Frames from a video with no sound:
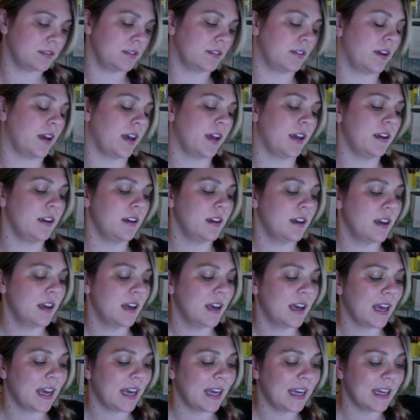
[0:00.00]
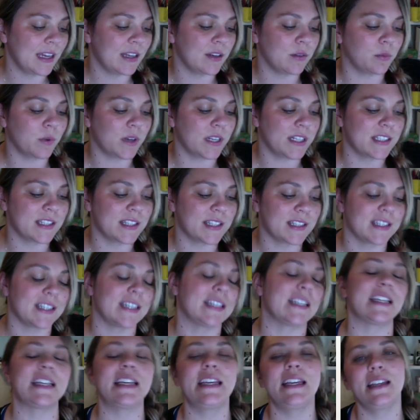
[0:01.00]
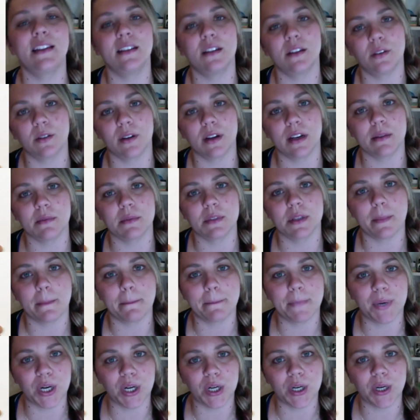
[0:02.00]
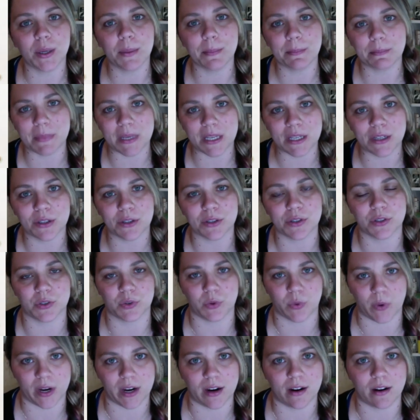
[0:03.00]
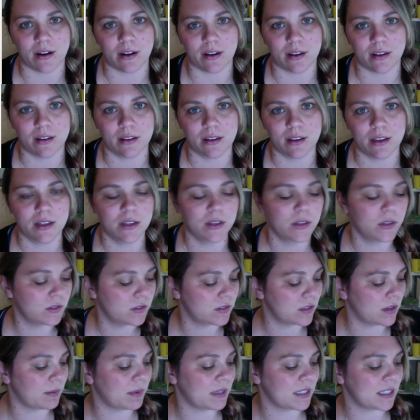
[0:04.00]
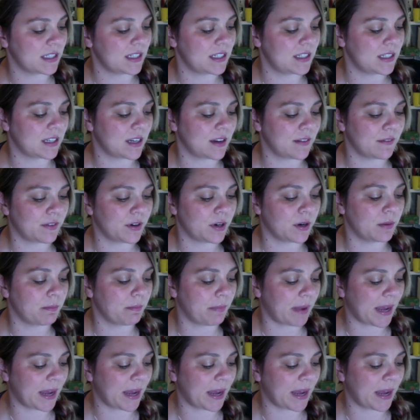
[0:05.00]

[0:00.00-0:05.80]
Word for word: Okay, and what is this in kilograms per meter squared? So that means I need to convert